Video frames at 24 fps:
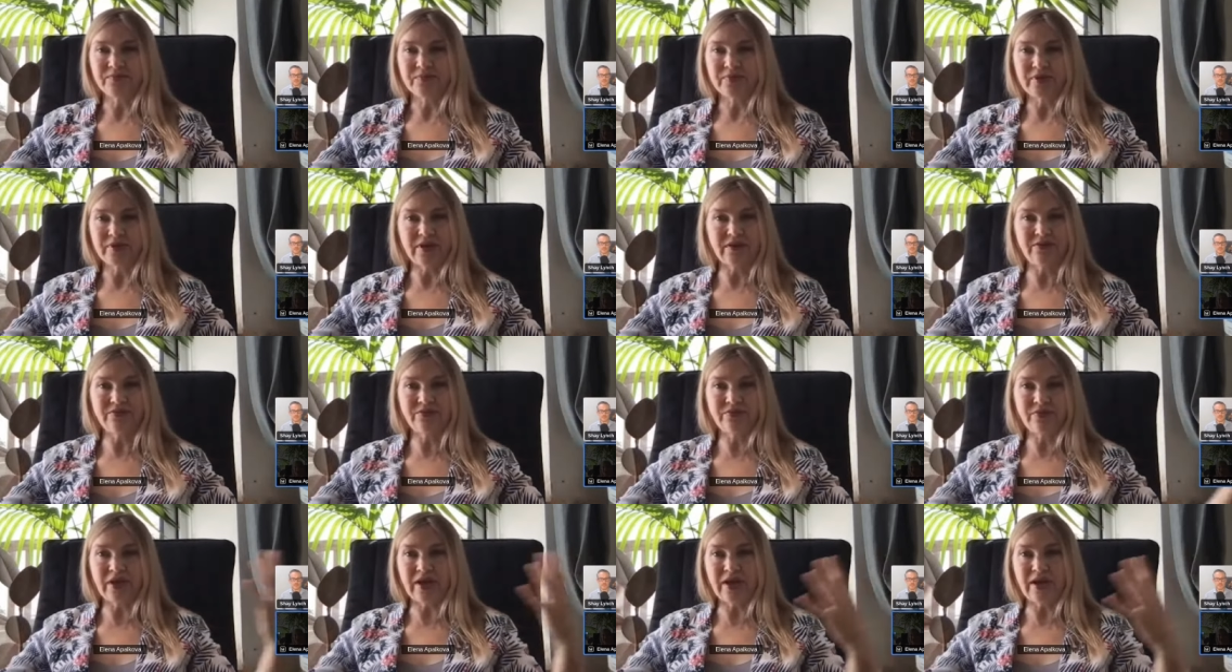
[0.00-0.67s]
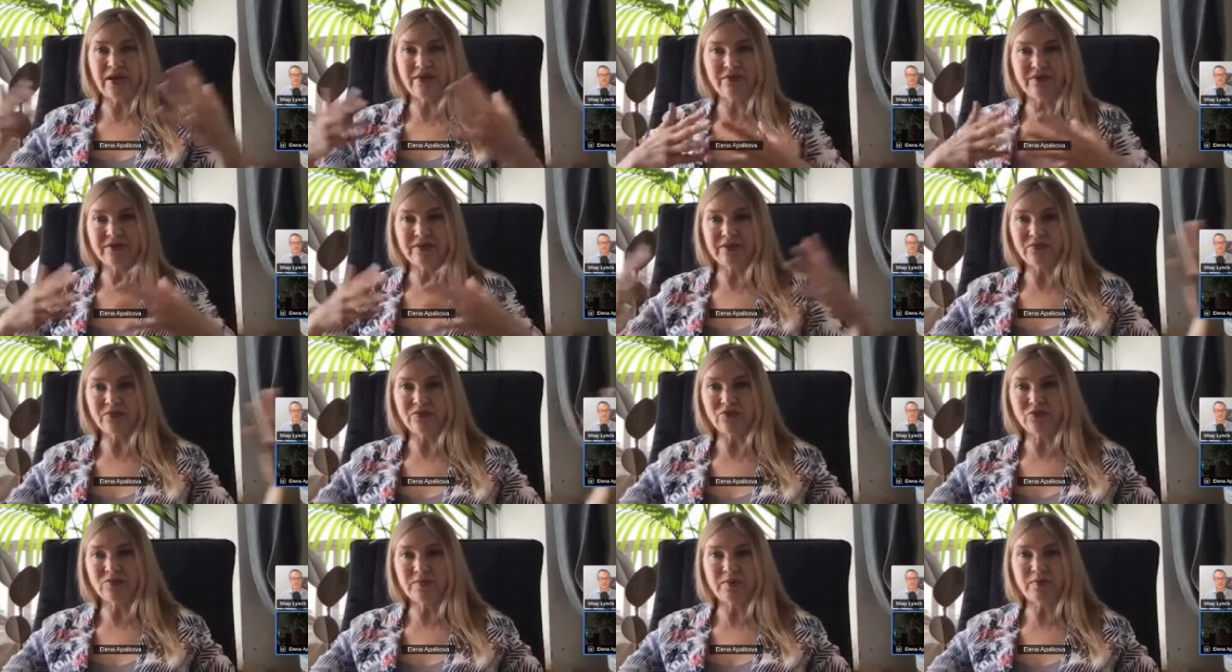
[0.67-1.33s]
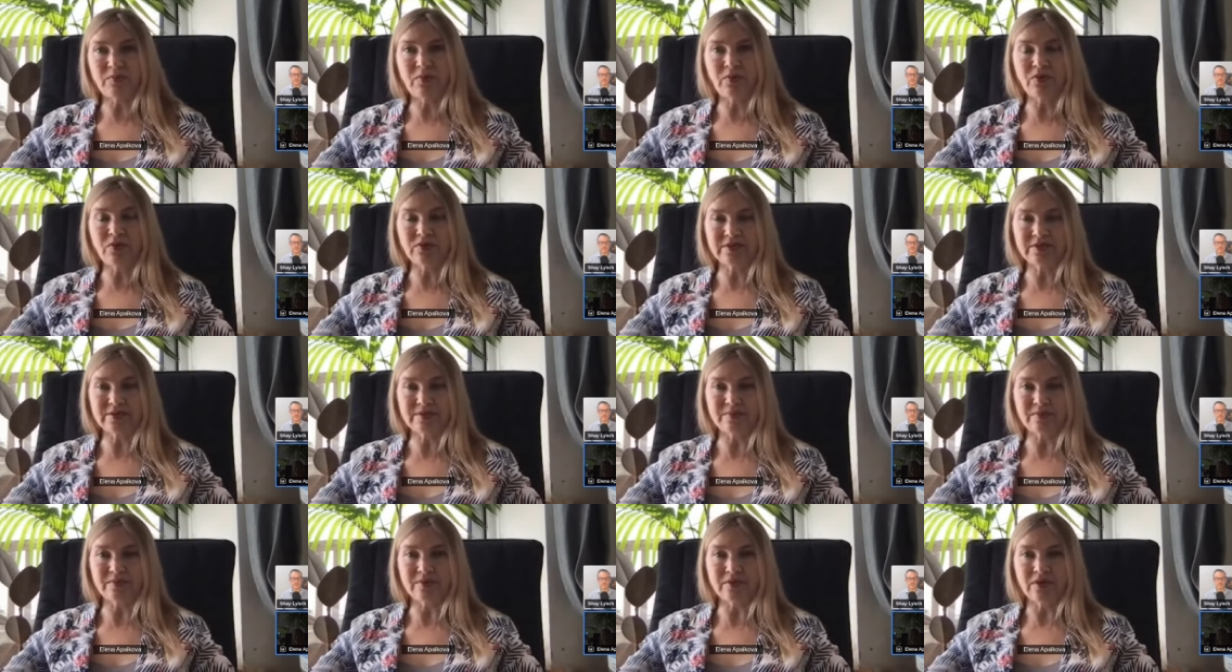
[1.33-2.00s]
if everything would be
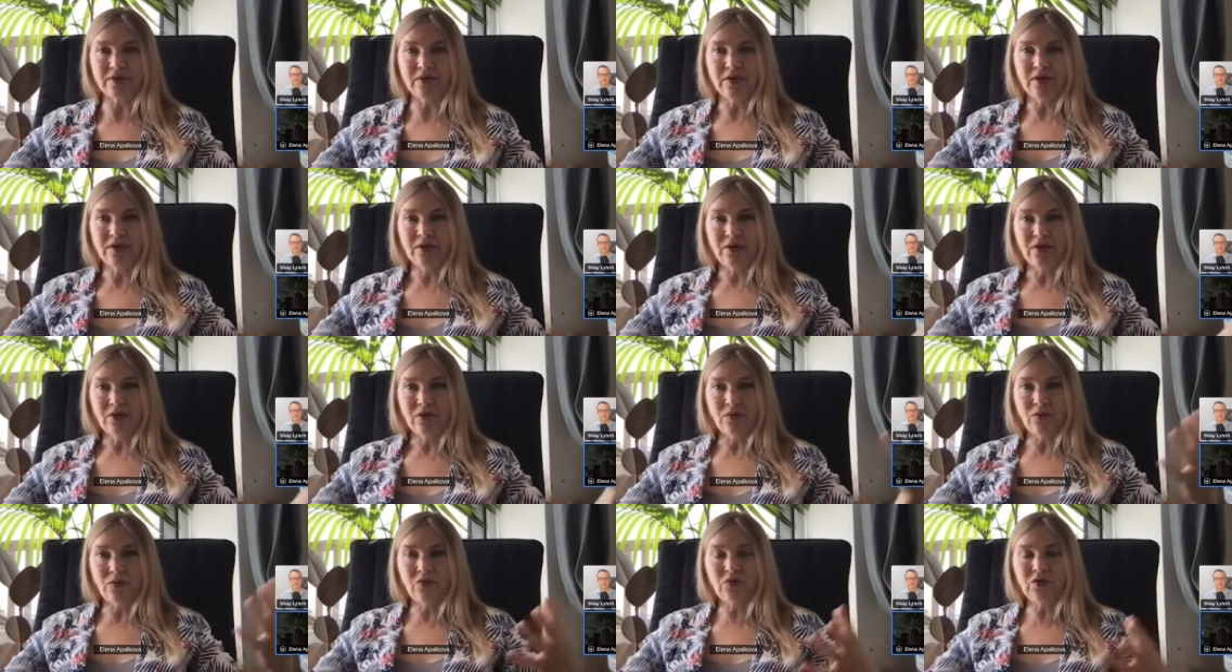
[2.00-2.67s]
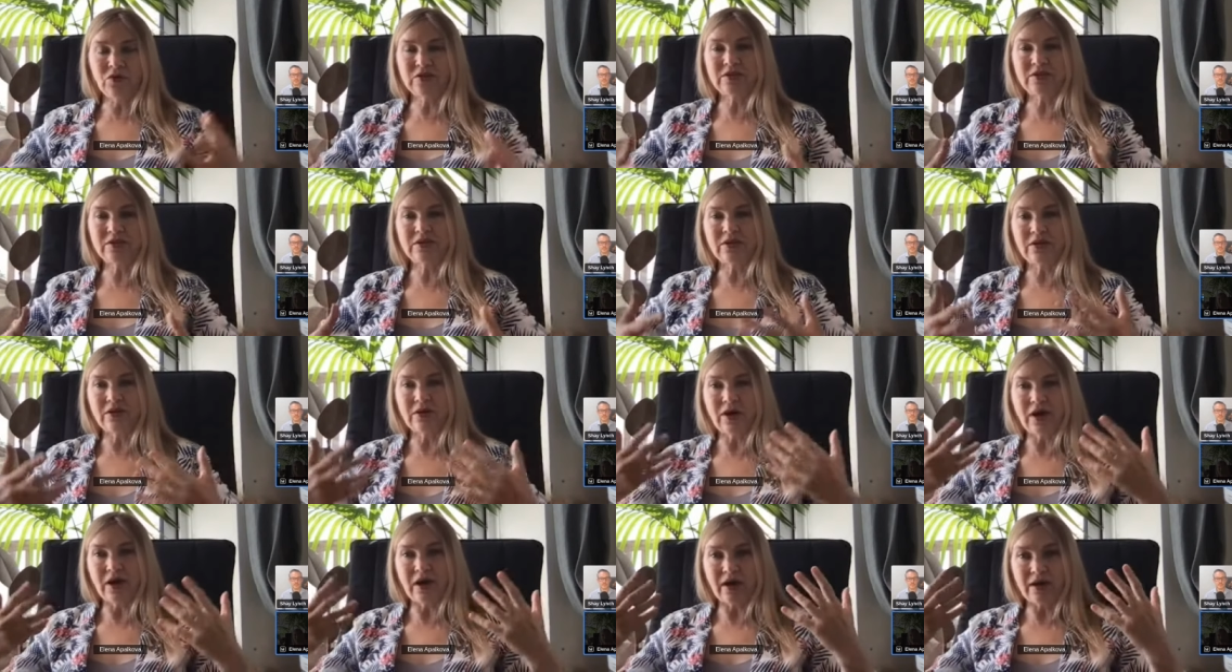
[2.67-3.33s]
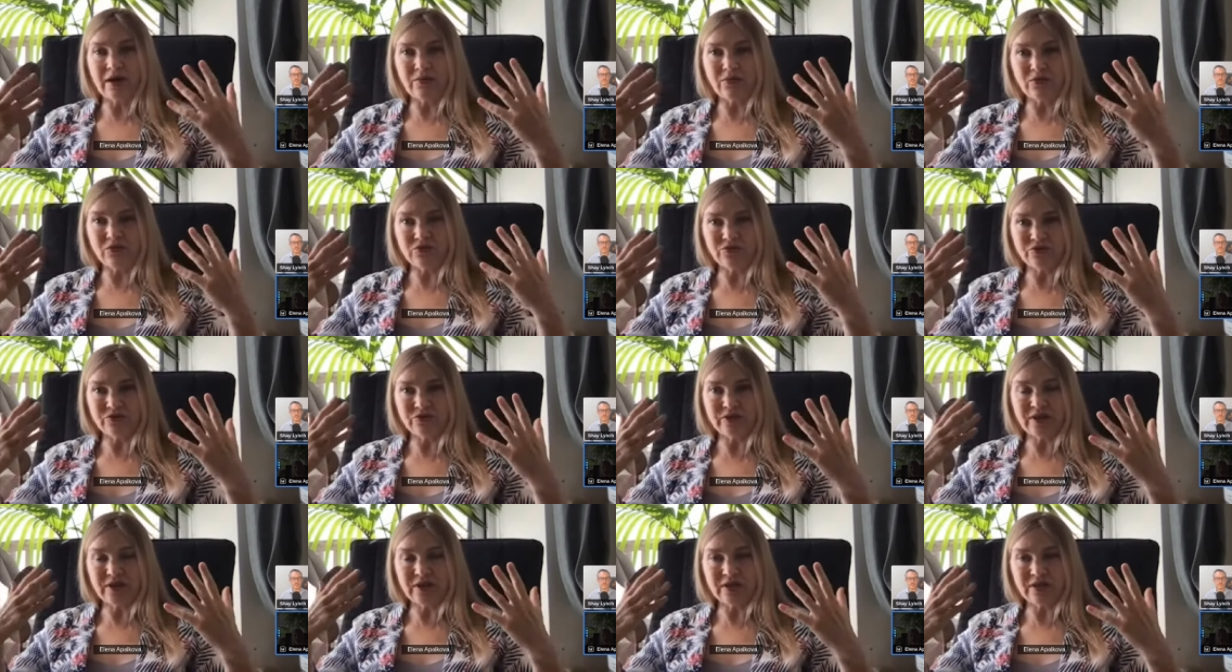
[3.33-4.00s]
possible, what I would
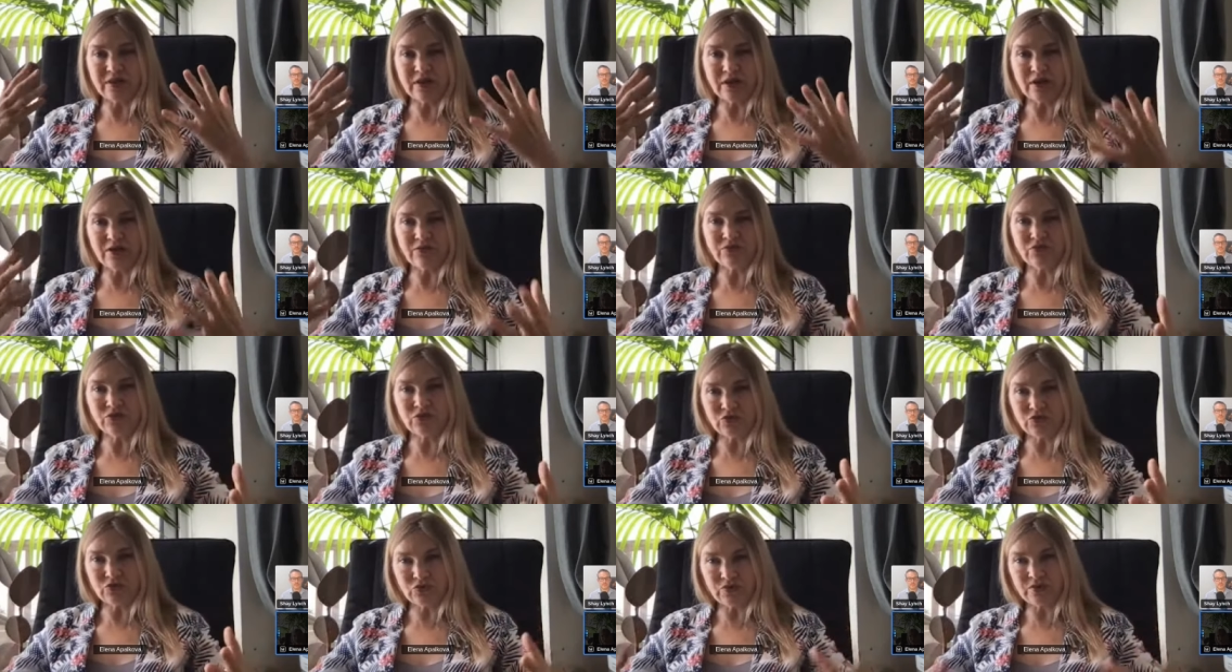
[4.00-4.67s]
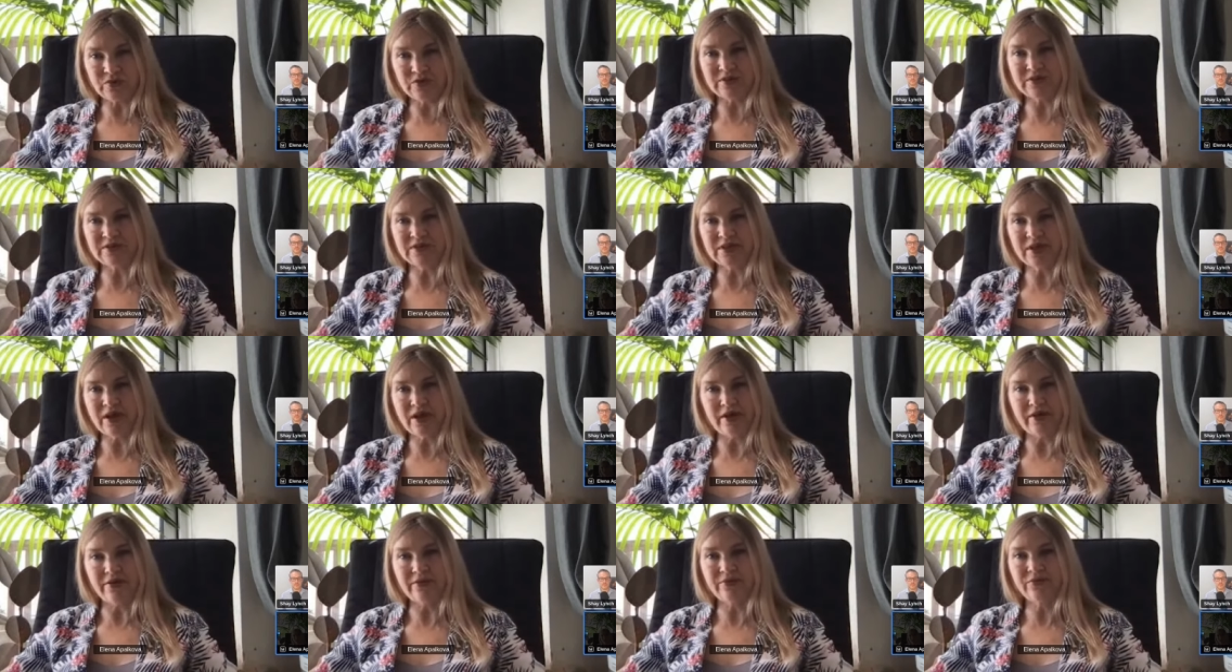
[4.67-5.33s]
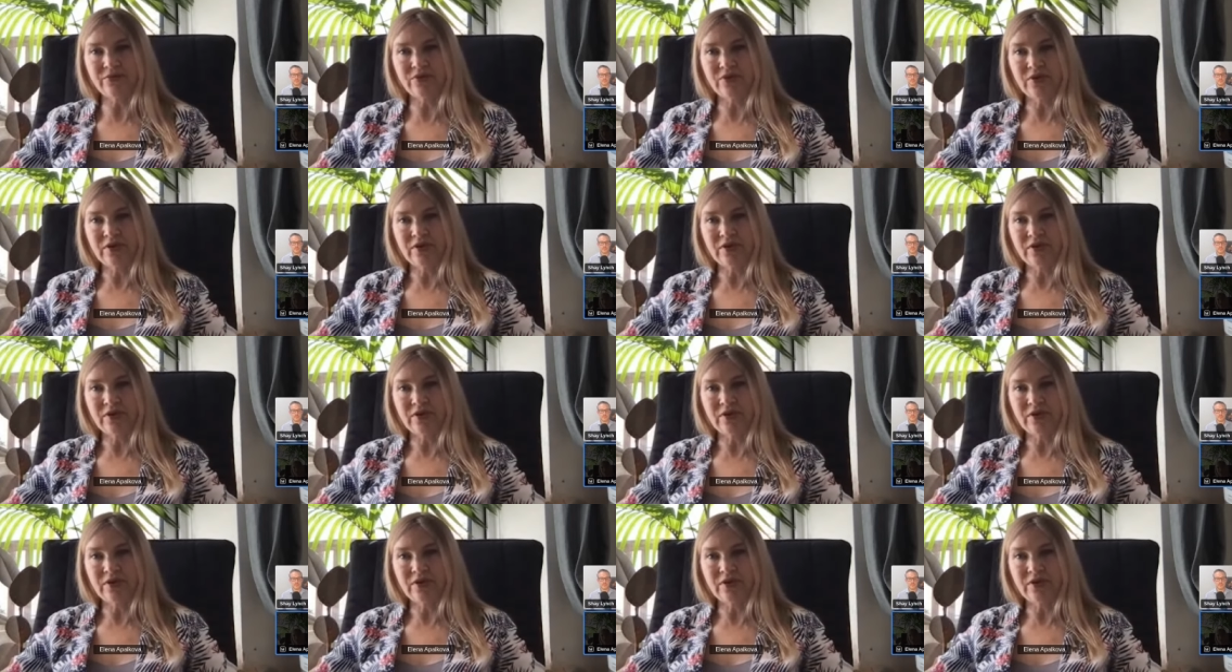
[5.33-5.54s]
really love to do in this life.